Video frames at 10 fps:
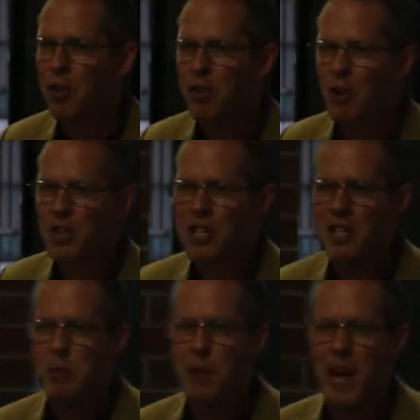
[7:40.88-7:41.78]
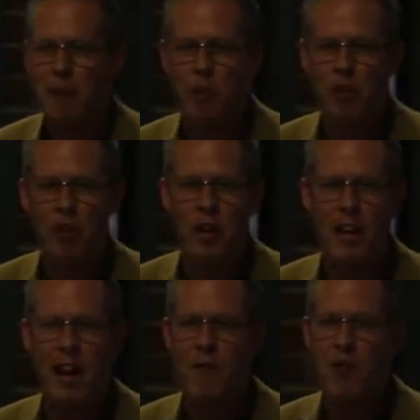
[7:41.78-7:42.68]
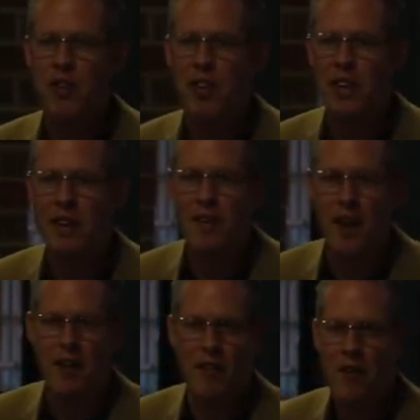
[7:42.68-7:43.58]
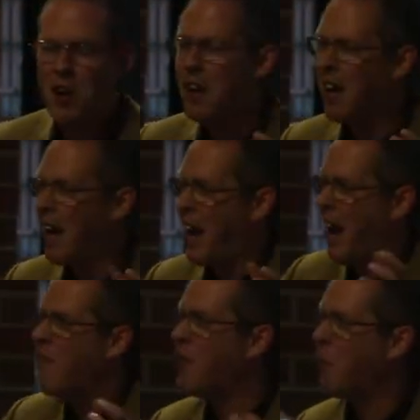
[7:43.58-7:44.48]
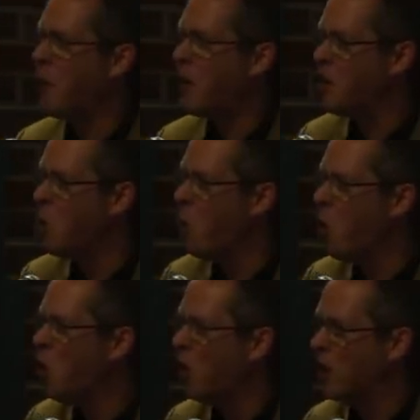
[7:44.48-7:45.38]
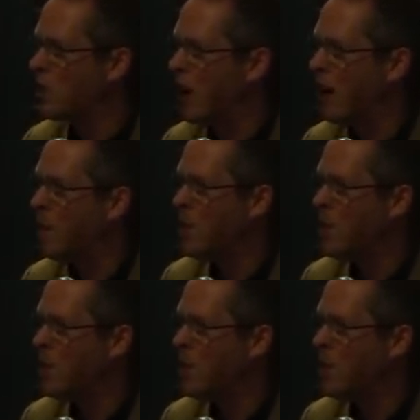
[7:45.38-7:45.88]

authorities be able to look at everything and, and everything we do all the time